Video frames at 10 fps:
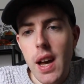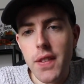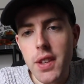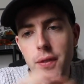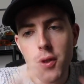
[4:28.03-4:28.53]

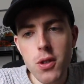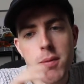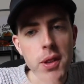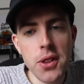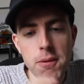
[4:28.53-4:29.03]
And this
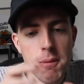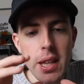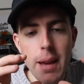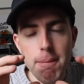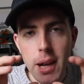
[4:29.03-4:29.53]
first month of
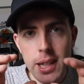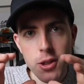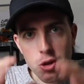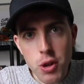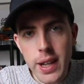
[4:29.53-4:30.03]
me getting back
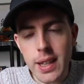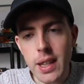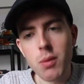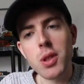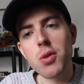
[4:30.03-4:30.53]
into
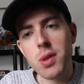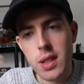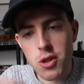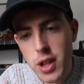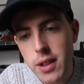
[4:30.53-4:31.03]
training, which was
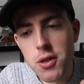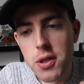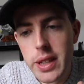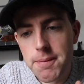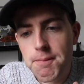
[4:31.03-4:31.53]
in
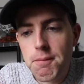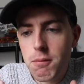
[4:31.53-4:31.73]
January,